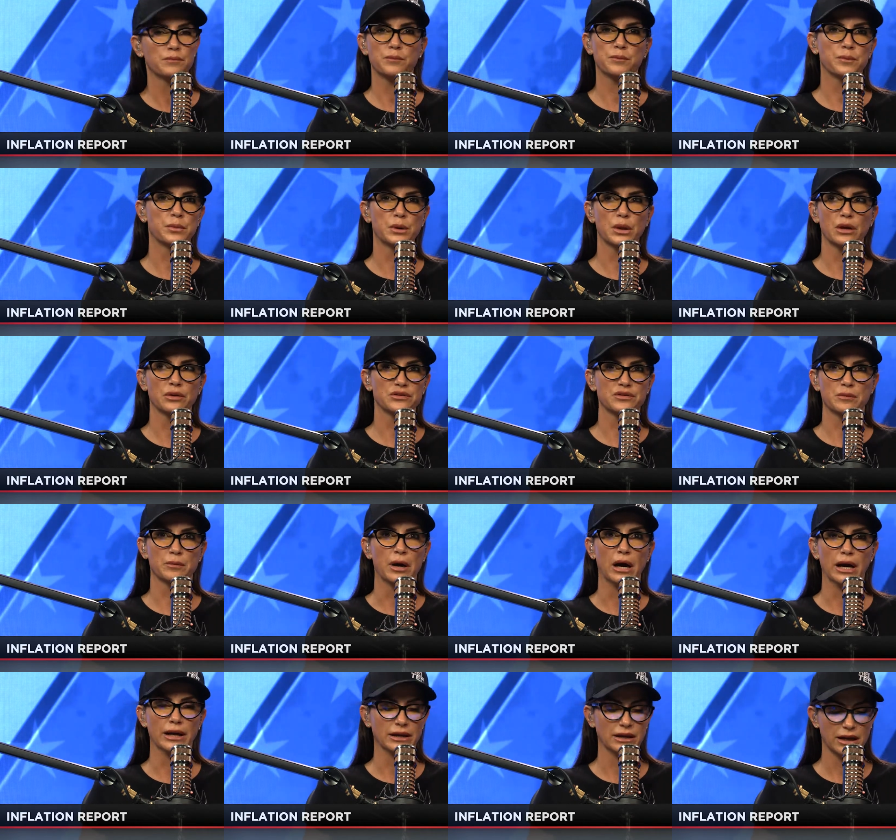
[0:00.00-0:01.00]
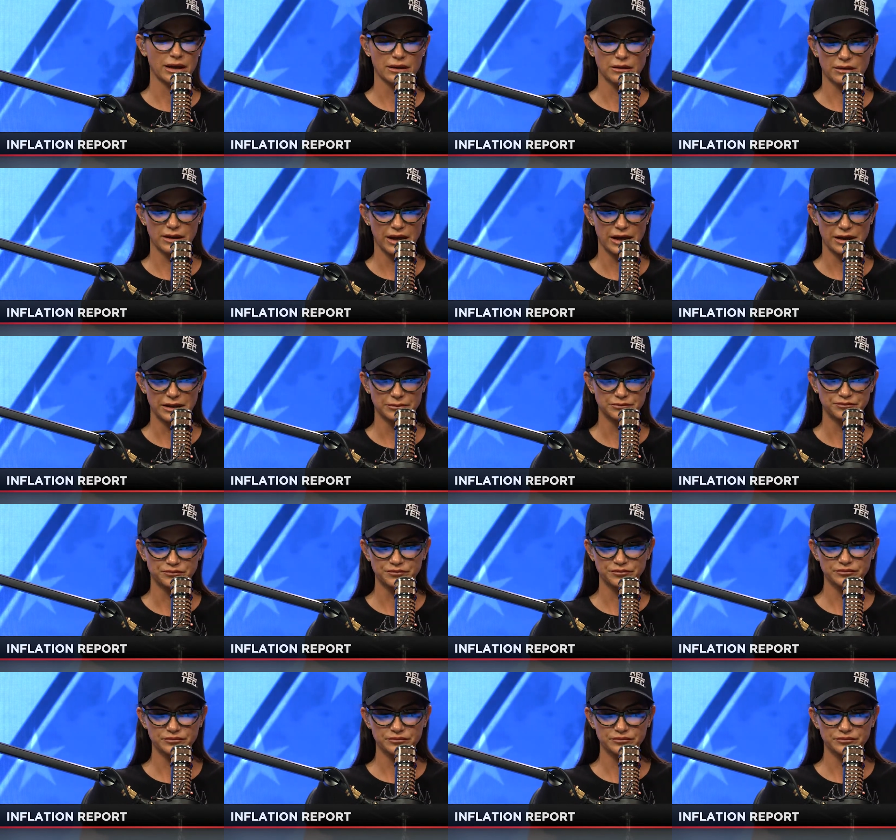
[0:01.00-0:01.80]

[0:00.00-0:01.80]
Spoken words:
Blows the mind. I don't get it.